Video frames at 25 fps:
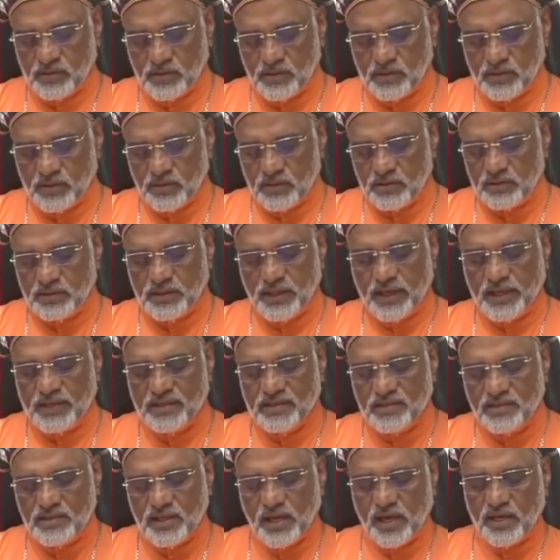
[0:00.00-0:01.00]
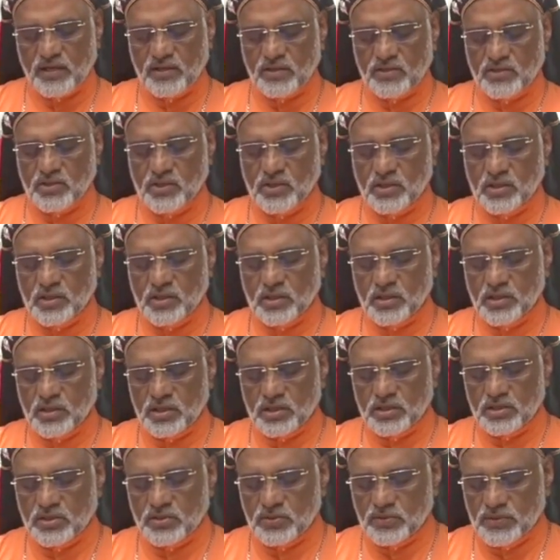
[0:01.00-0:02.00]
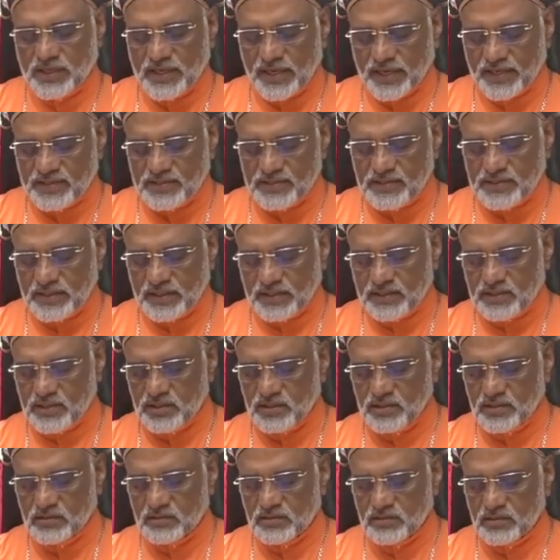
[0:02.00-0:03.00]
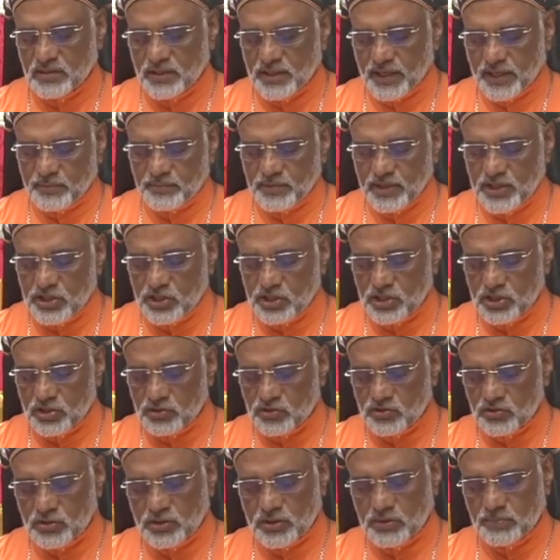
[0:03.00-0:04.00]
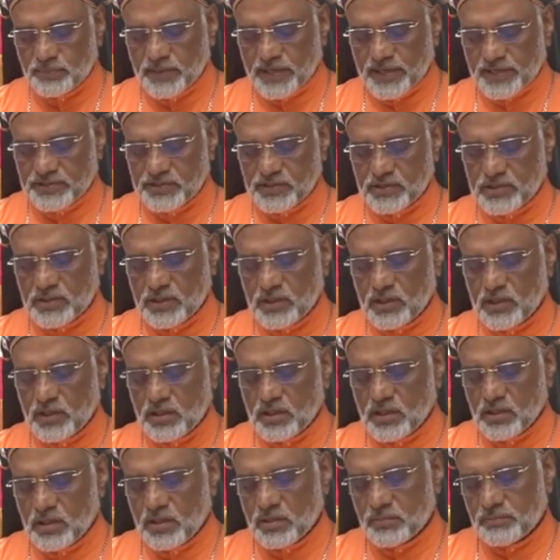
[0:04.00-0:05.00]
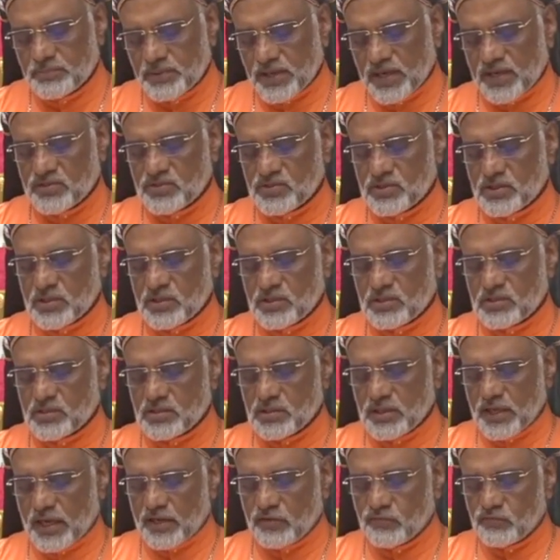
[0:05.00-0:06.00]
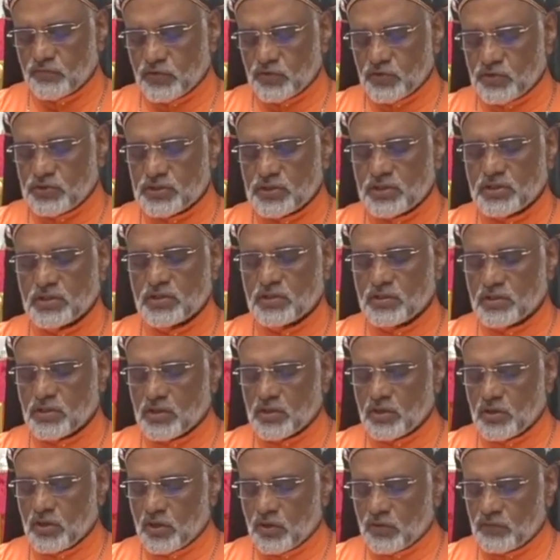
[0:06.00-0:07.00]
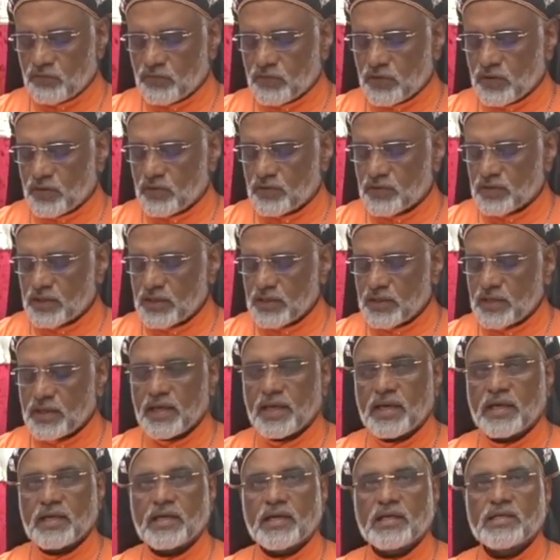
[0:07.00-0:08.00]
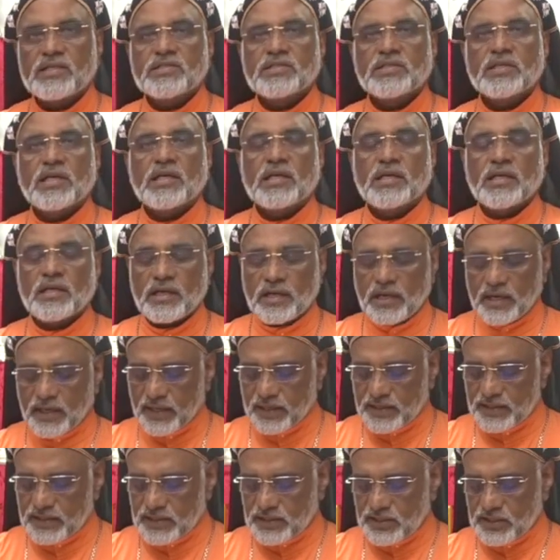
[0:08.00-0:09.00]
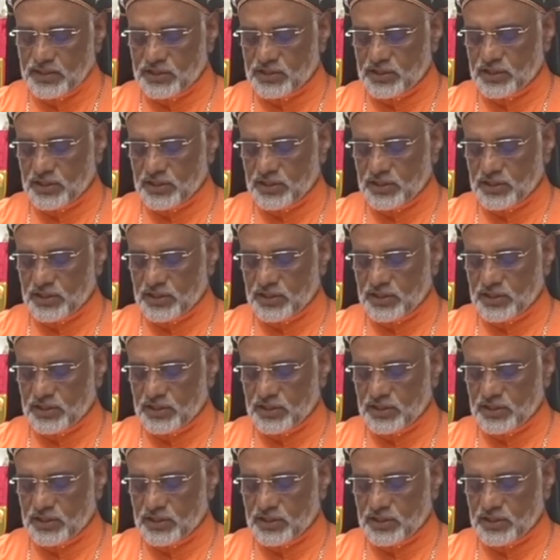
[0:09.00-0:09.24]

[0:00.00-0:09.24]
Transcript: They tend to dissect the dimensions of the past, present, and future of our ecclesial identity.